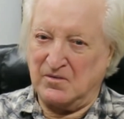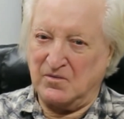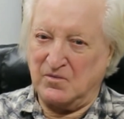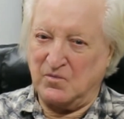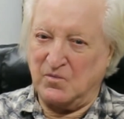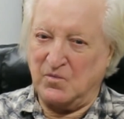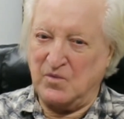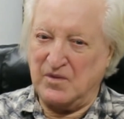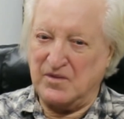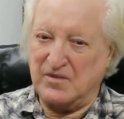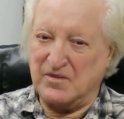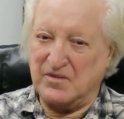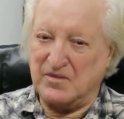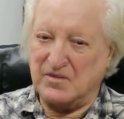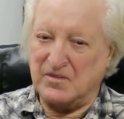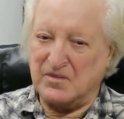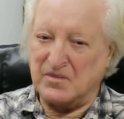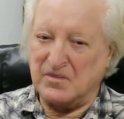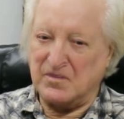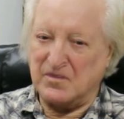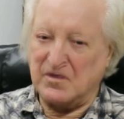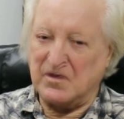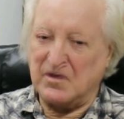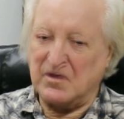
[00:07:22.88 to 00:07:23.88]
with
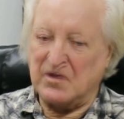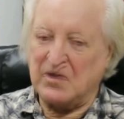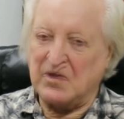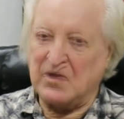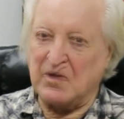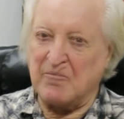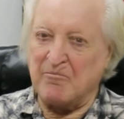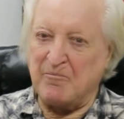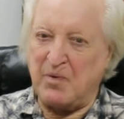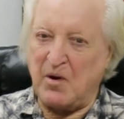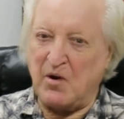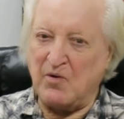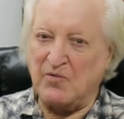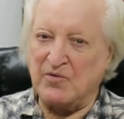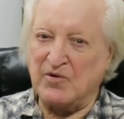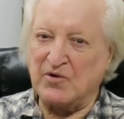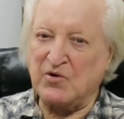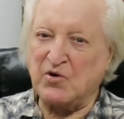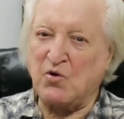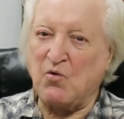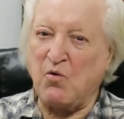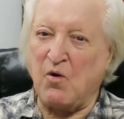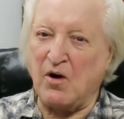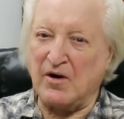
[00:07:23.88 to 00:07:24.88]

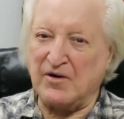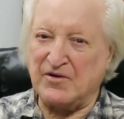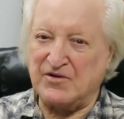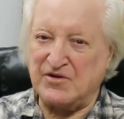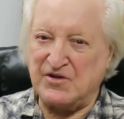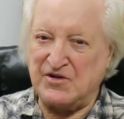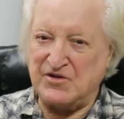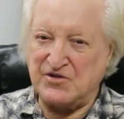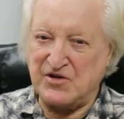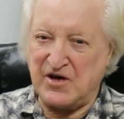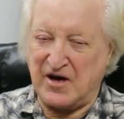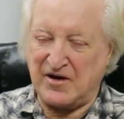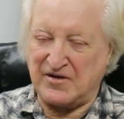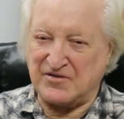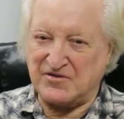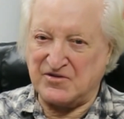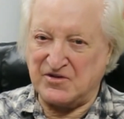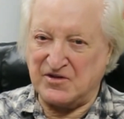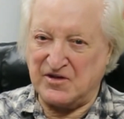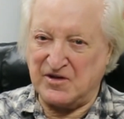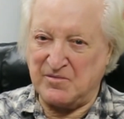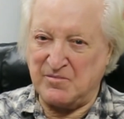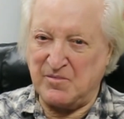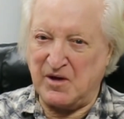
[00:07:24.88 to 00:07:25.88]
component quality checks
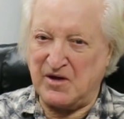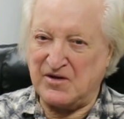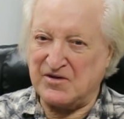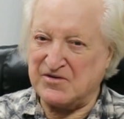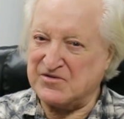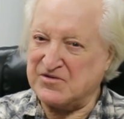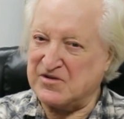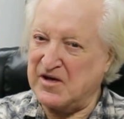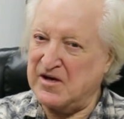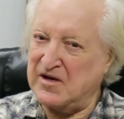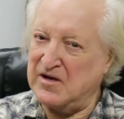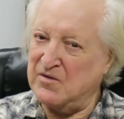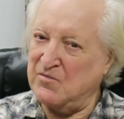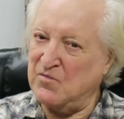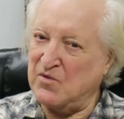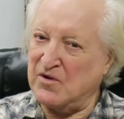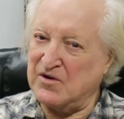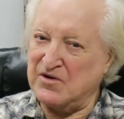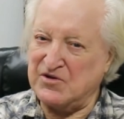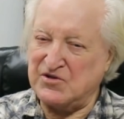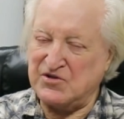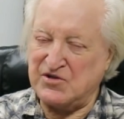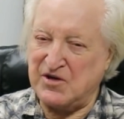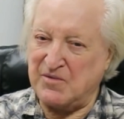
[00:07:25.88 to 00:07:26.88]
in it, because they didn't
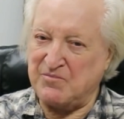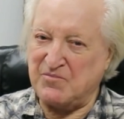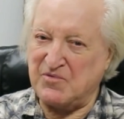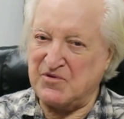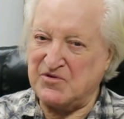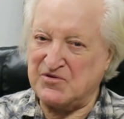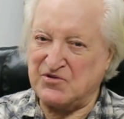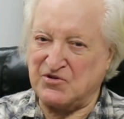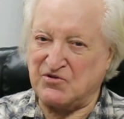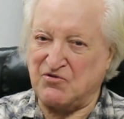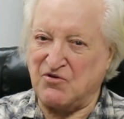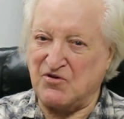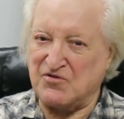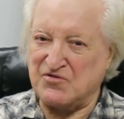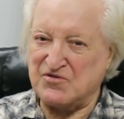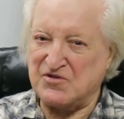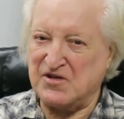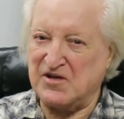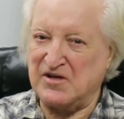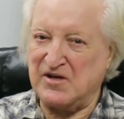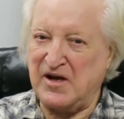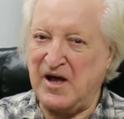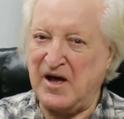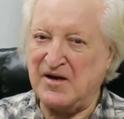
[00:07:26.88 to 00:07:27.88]
want to ship this across
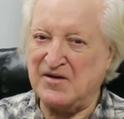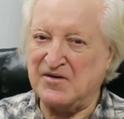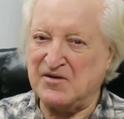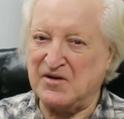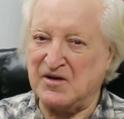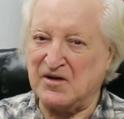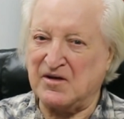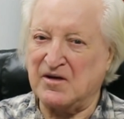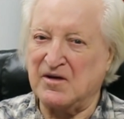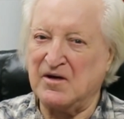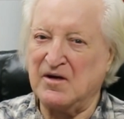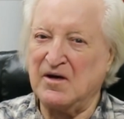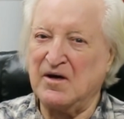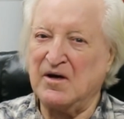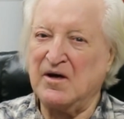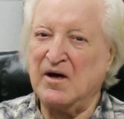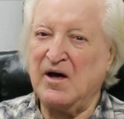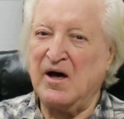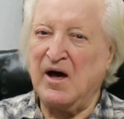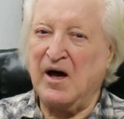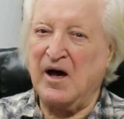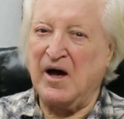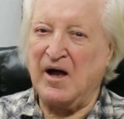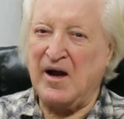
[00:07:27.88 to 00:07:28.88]
the Atlantic
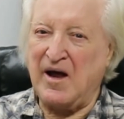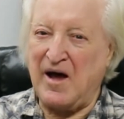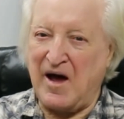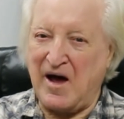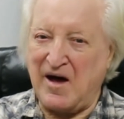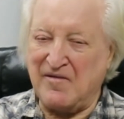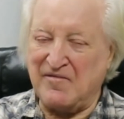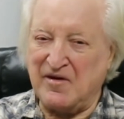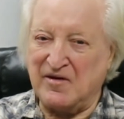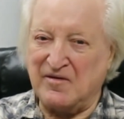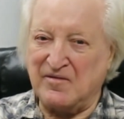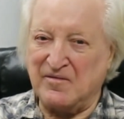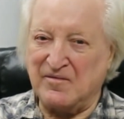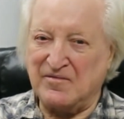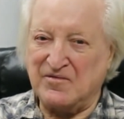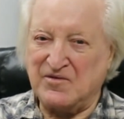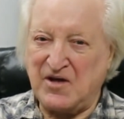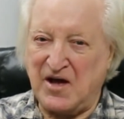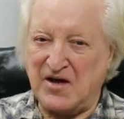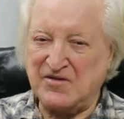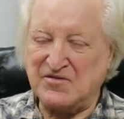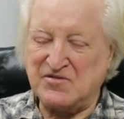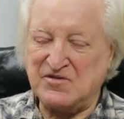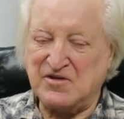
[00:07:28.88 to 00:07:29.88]
and have it
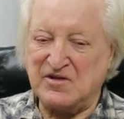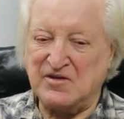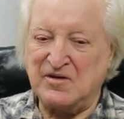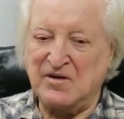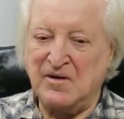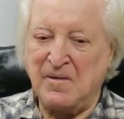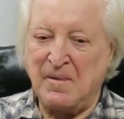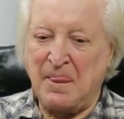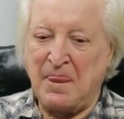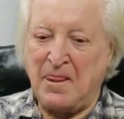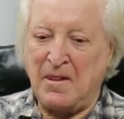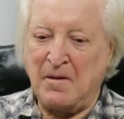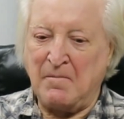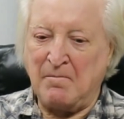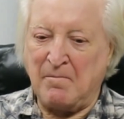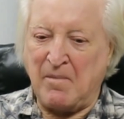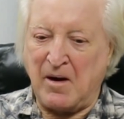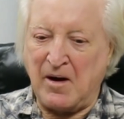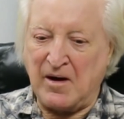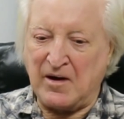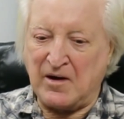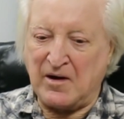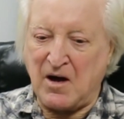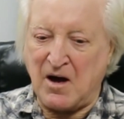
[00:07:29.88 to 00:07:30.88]
tested
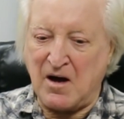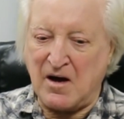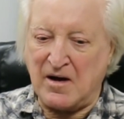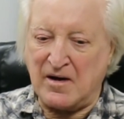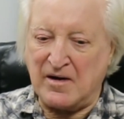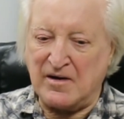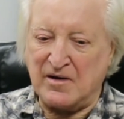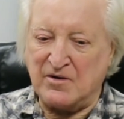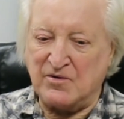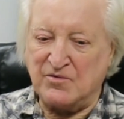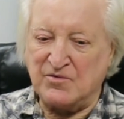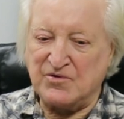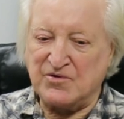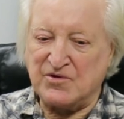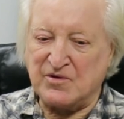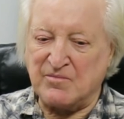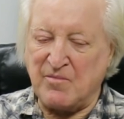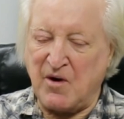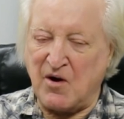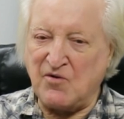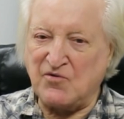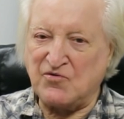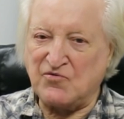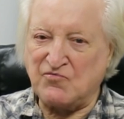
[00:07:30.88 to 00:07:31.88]
by a guy who was the
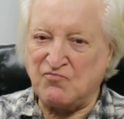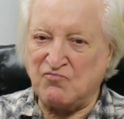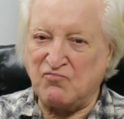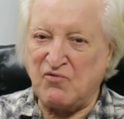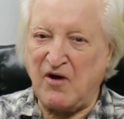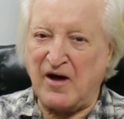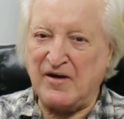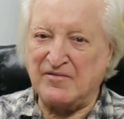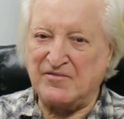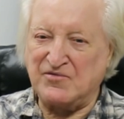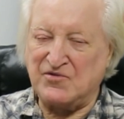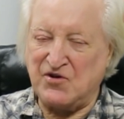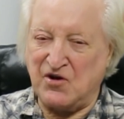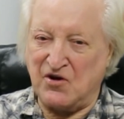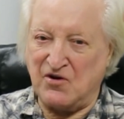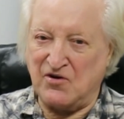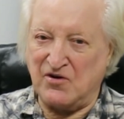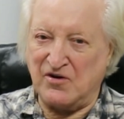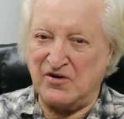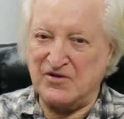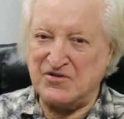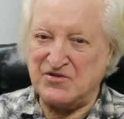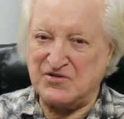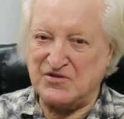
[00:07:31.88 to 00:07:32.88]
most read
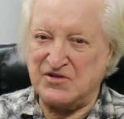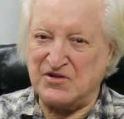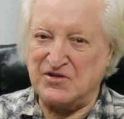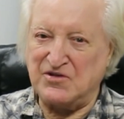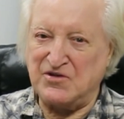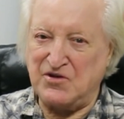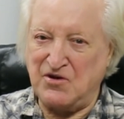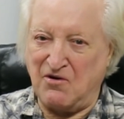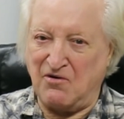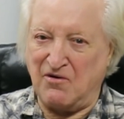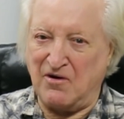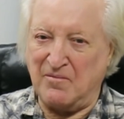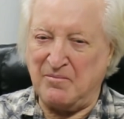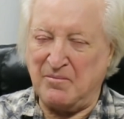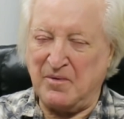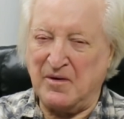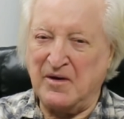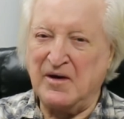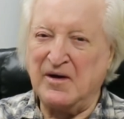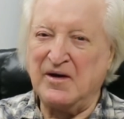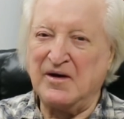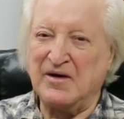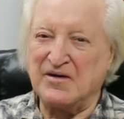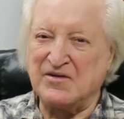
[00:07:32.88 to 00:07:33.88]
journalist in Europe
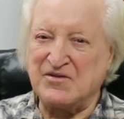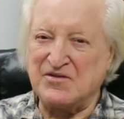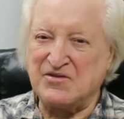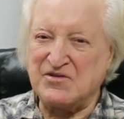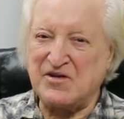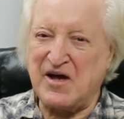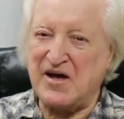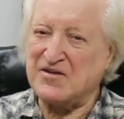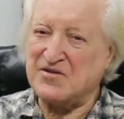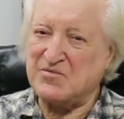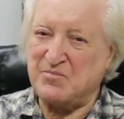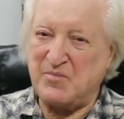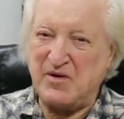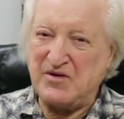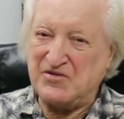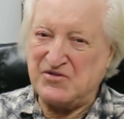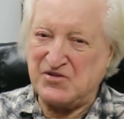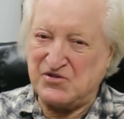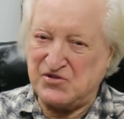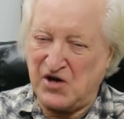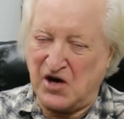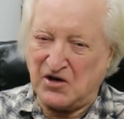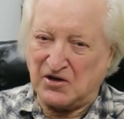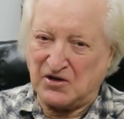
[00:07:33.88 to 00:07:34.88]
and say it's a piece
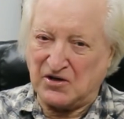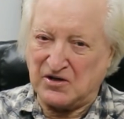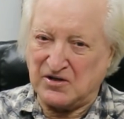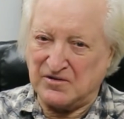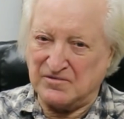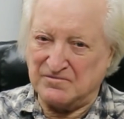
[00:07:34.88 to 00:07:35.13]
of junk.